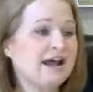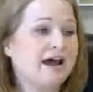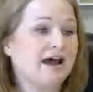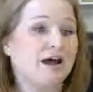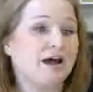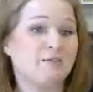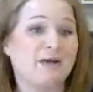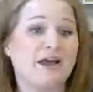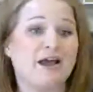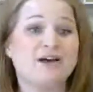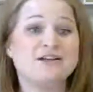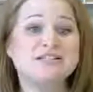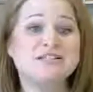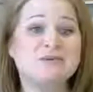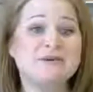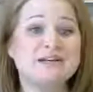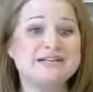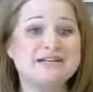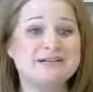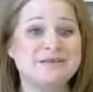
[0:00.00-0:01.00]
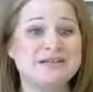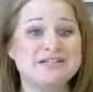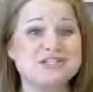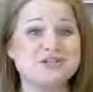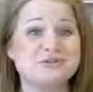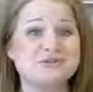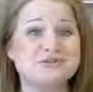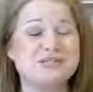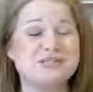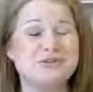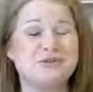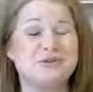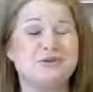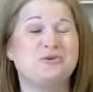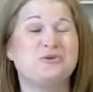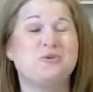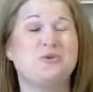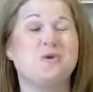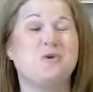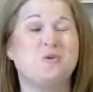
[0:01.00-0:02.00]
I also wanted to mention
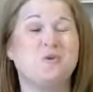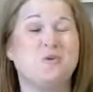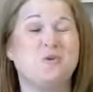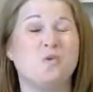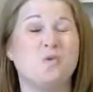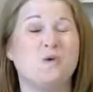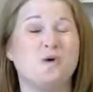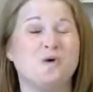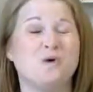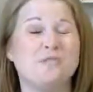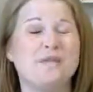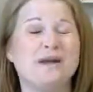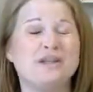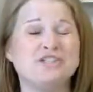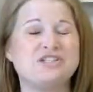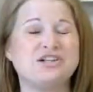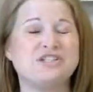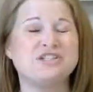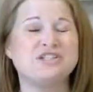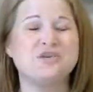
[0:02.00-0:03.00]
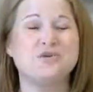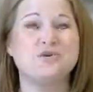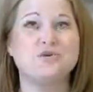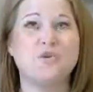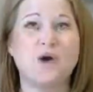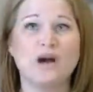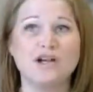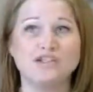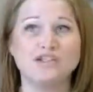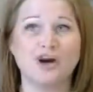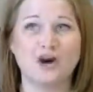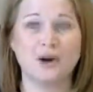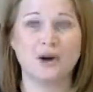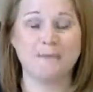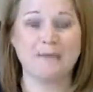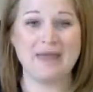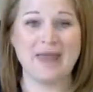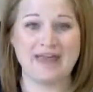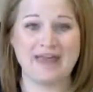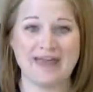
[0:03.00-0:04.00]
to watch
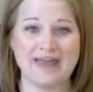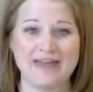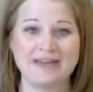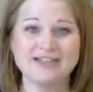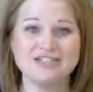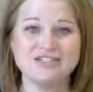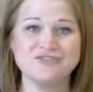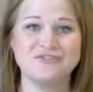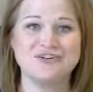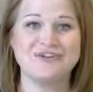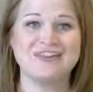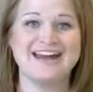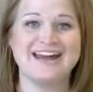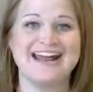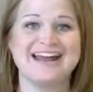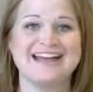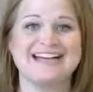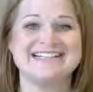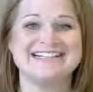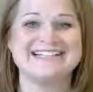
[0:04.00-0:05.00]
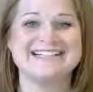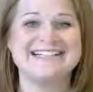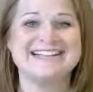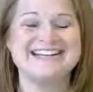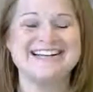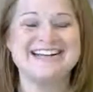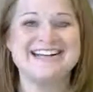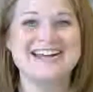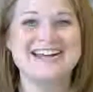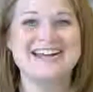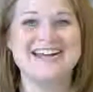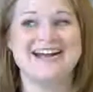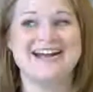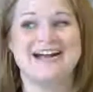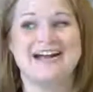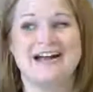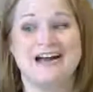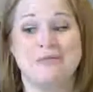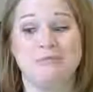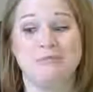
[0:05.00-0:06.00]
our page for the next
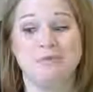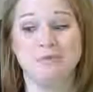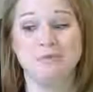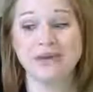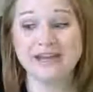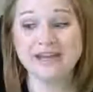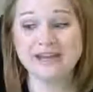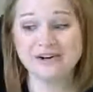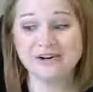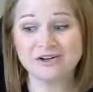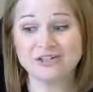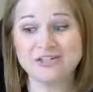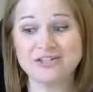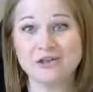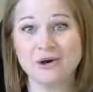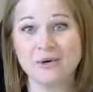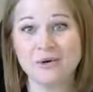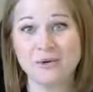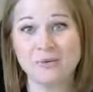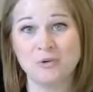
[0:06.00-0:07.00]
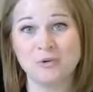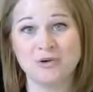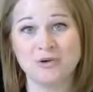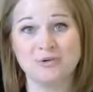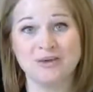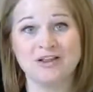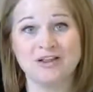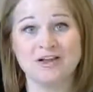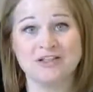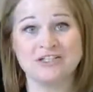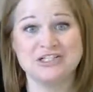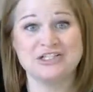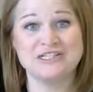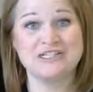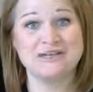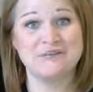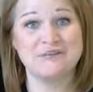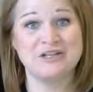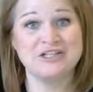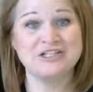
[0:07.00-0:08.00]
week or so. I'm going to be launching
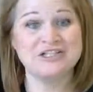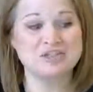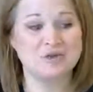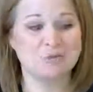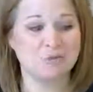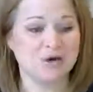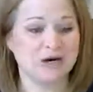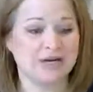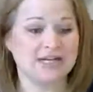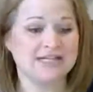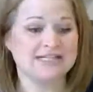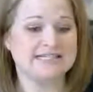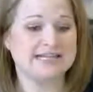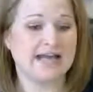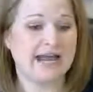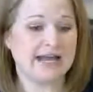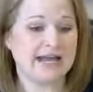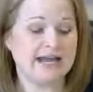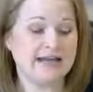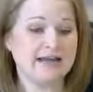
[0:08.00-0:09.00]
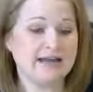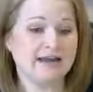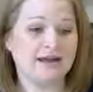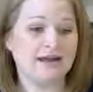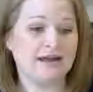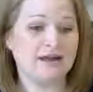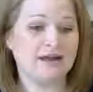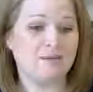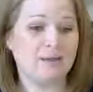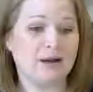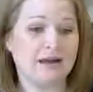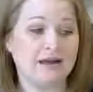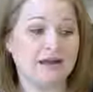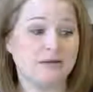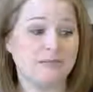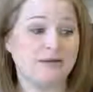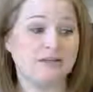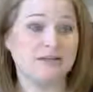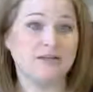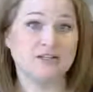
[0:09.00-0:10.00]
something super exciting. I
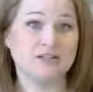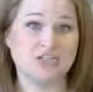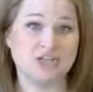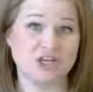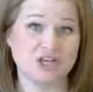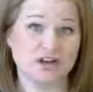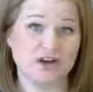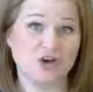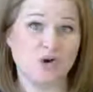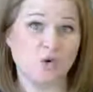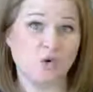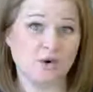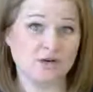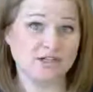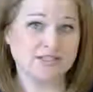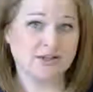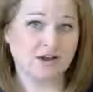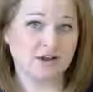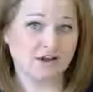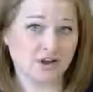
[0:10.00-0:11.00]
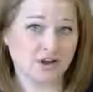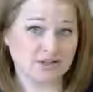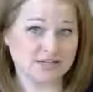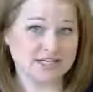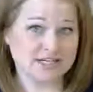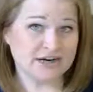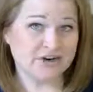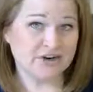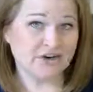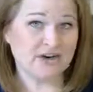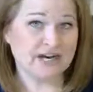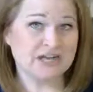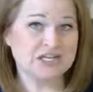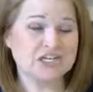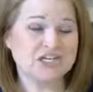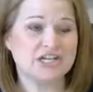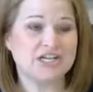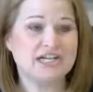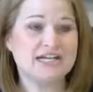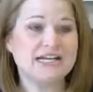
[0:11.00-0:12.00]
am launching a course on content
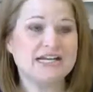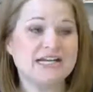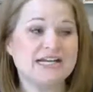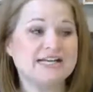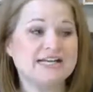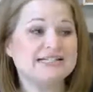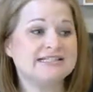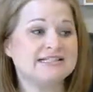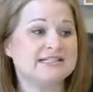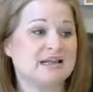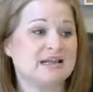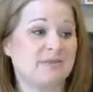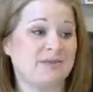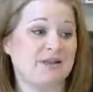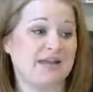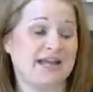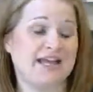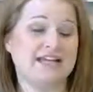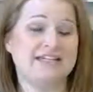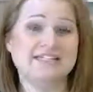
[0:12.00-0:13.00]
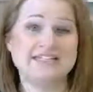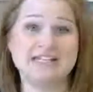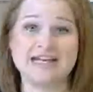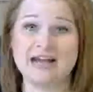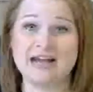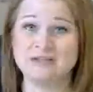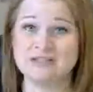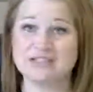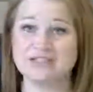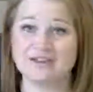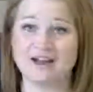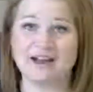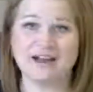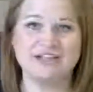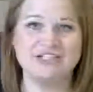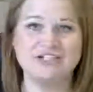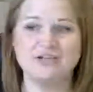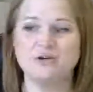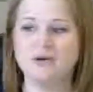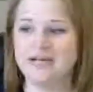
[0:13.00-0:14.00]
creation. It's going to be the ins and outs of how
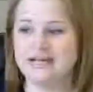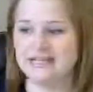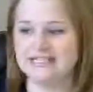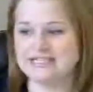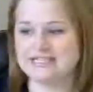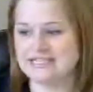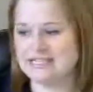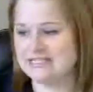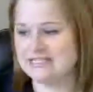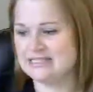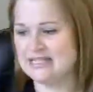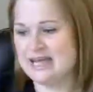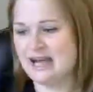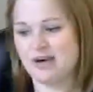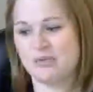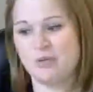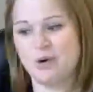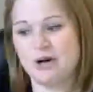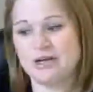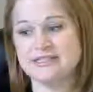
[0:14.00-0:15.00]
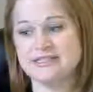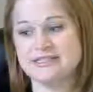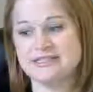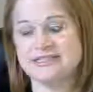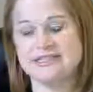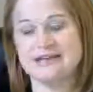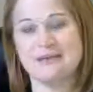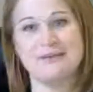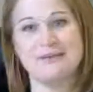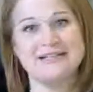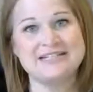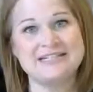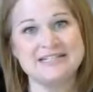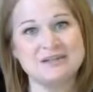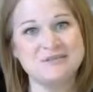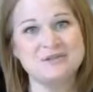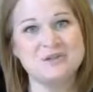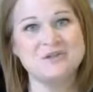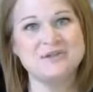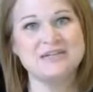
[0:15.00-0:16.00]
to do it. It's the exact process that my
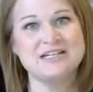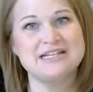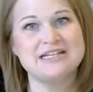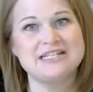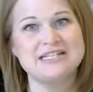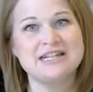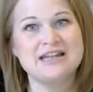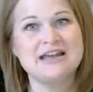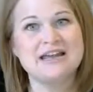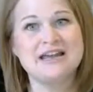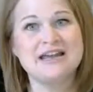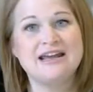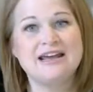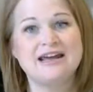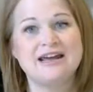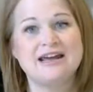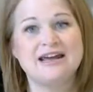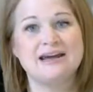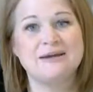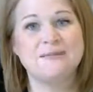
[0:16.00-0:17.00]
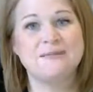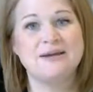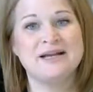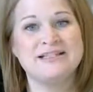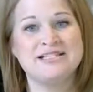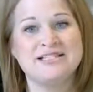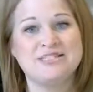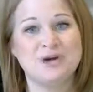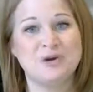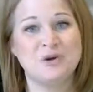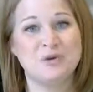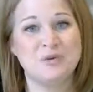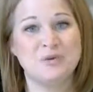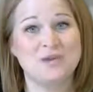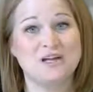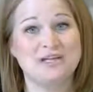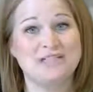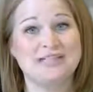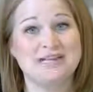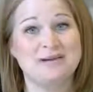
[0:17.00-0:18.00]
team uses. And so
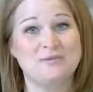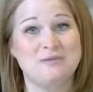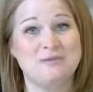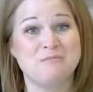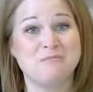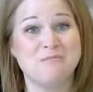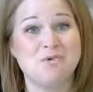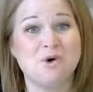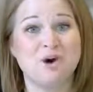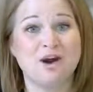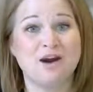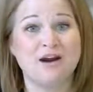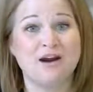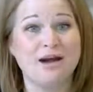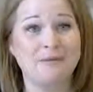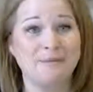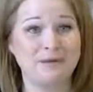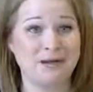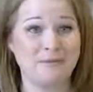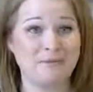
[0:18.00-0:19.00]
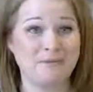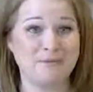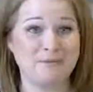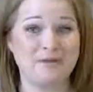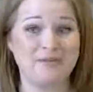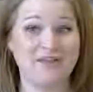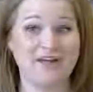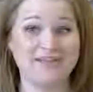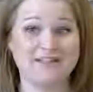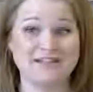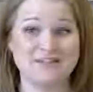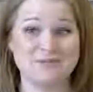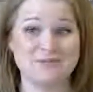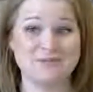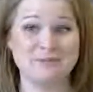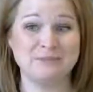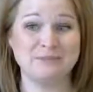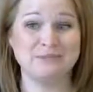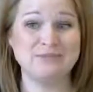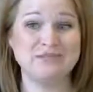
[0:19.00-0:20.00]
there's going to be more coming up about that this
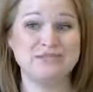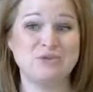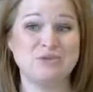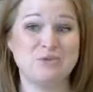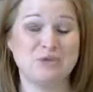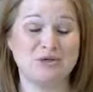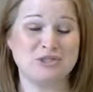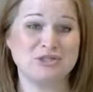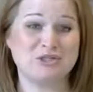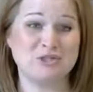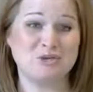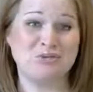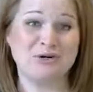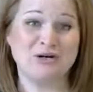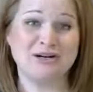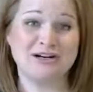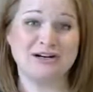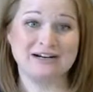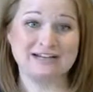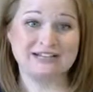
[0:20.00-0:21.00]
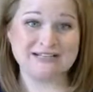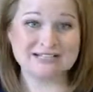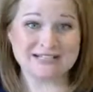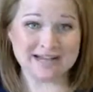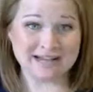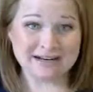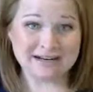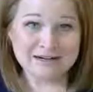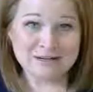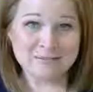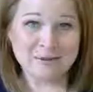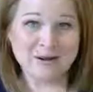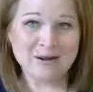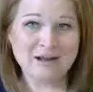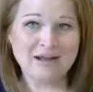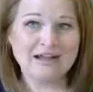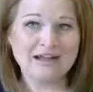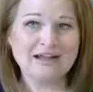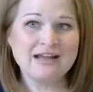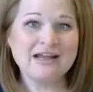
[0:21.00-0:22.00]
week. I'm super, super excited about
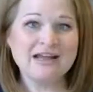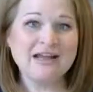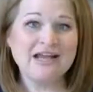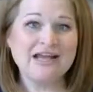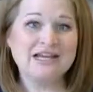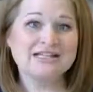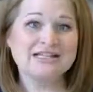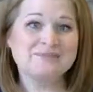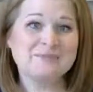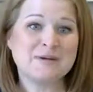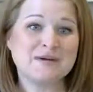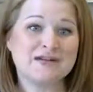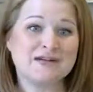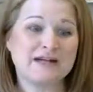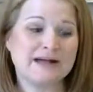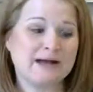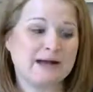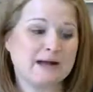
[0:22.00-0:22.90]
it. It's been